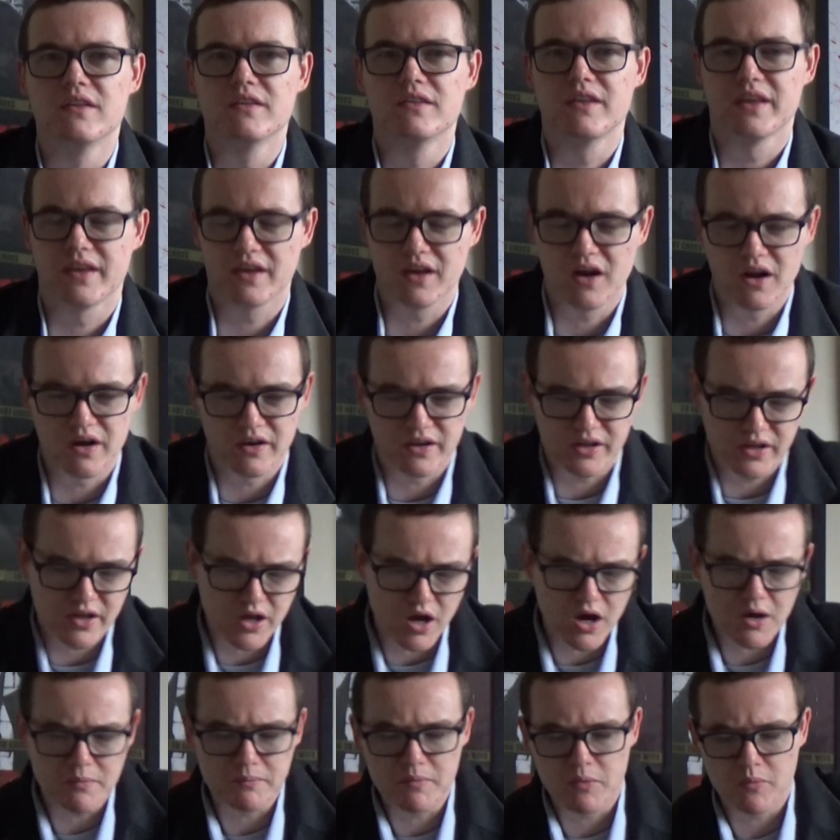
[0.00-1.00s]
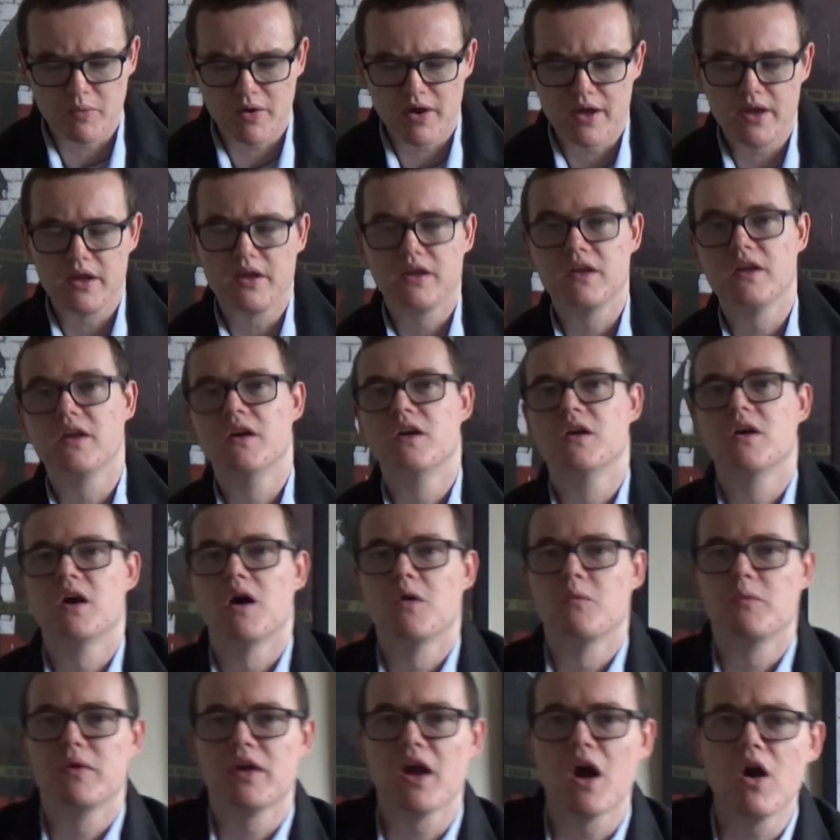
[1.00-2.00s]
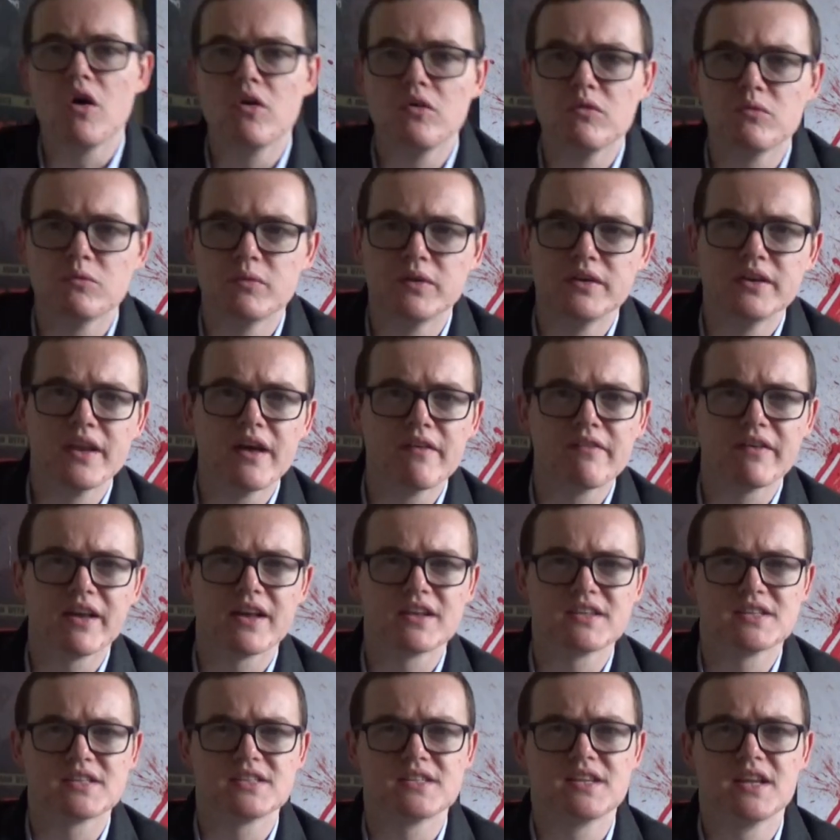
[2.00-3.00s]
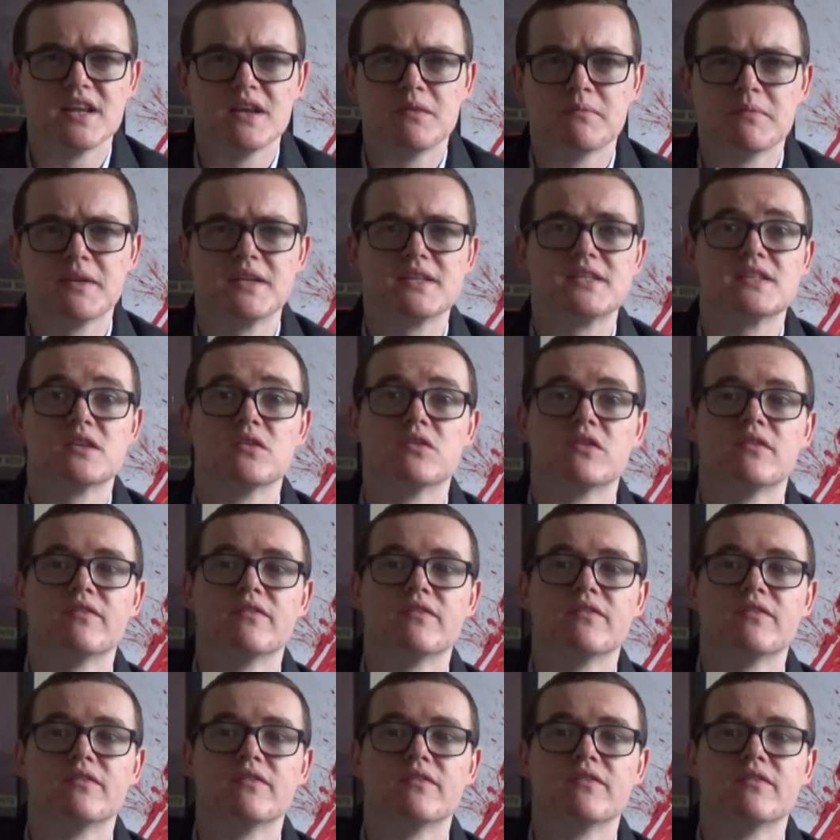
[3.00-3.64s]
They kind of cut him away and we never get to see him until